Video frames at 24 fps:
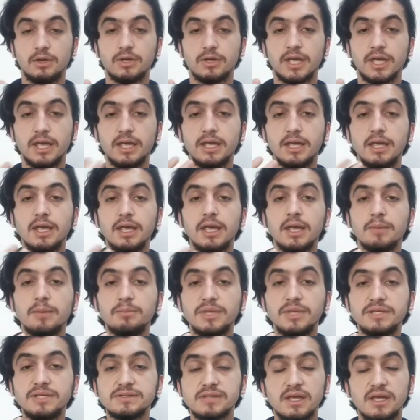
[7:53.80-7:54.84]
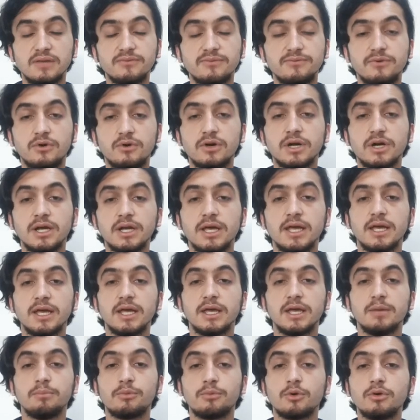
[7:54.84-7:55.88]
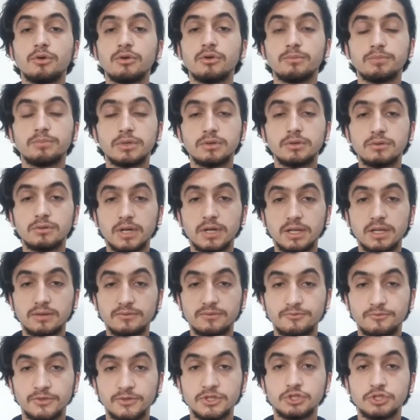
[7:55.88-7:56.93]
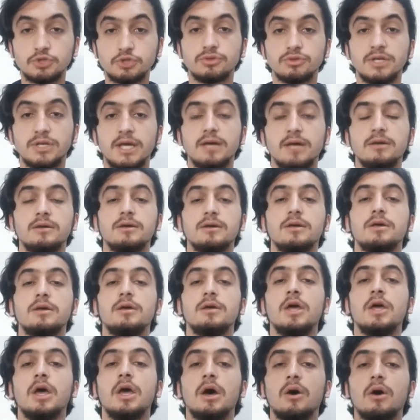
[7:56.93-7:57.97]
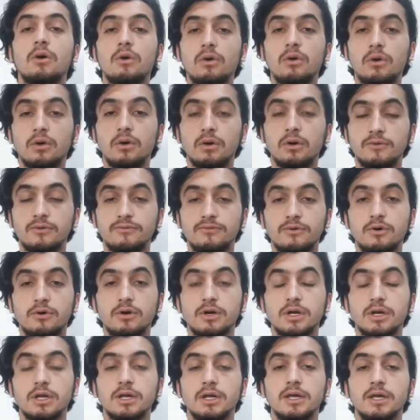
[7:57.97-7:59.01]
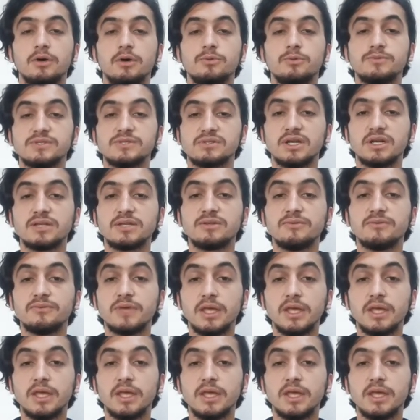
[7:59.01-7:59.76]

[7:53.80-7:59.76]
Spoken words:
Okay, B stands for bronchopleural fistula, O for obstructive